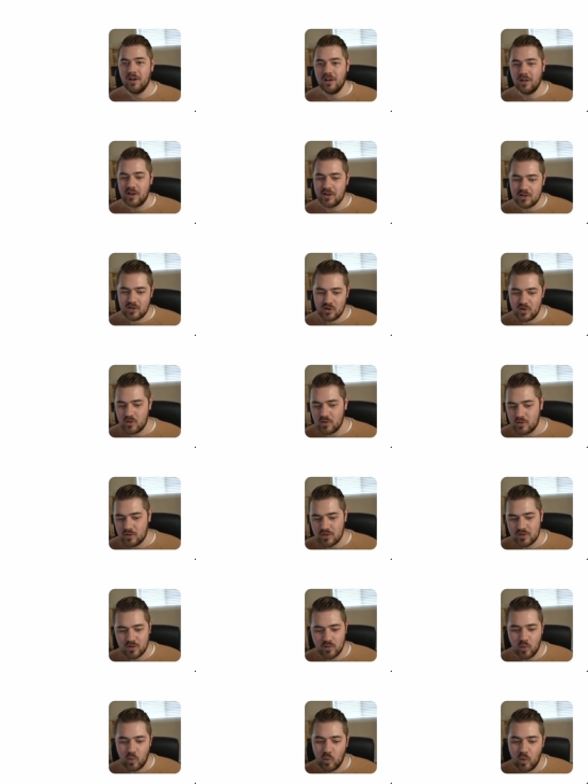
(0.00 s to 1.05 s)
Let's
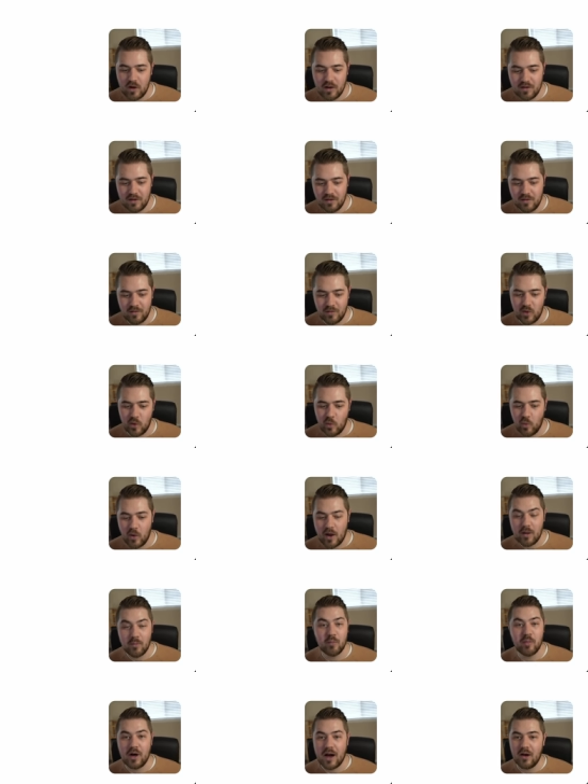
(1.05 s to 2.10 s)
use what the
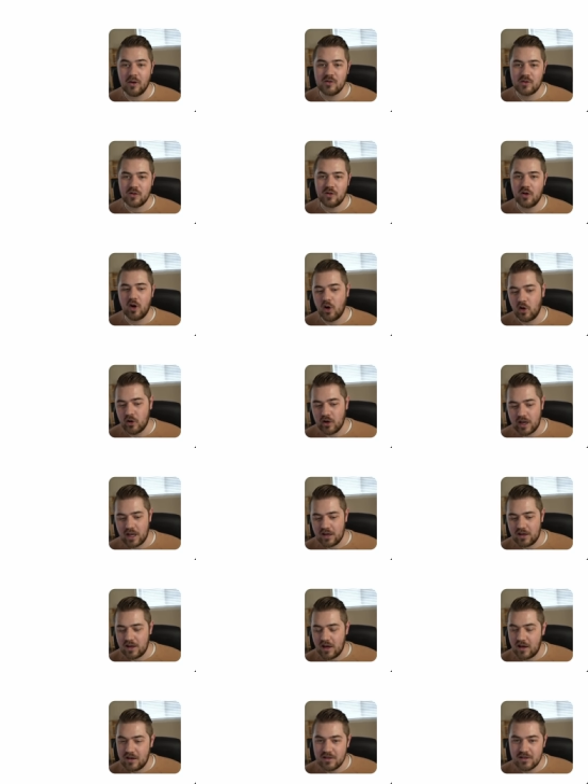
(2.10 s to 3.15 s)
web browser already
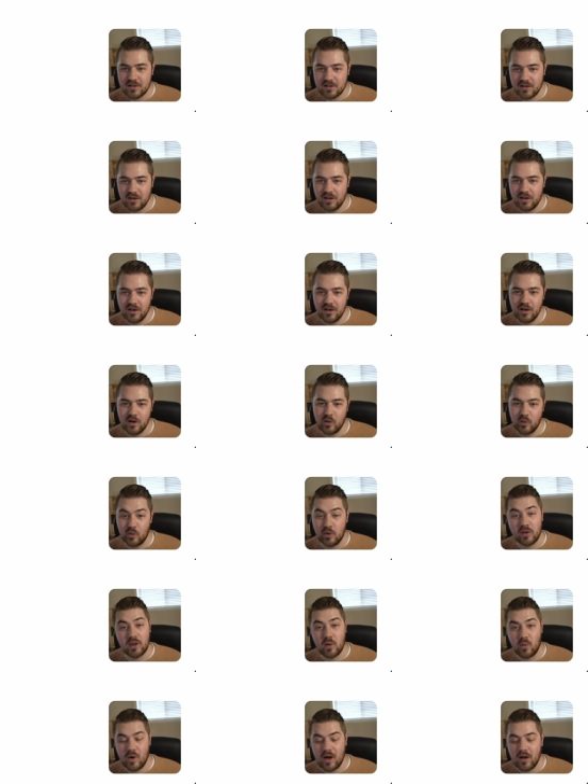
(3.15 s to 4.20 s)
does
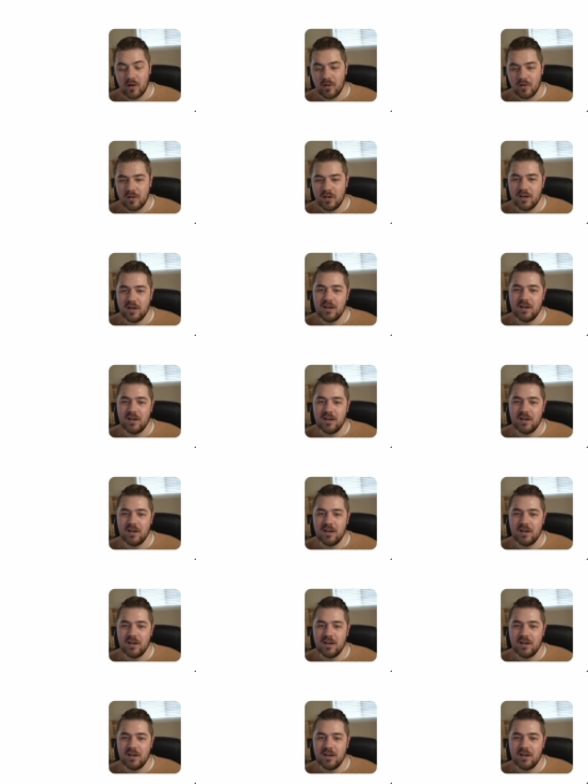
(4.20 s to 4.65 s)
really well.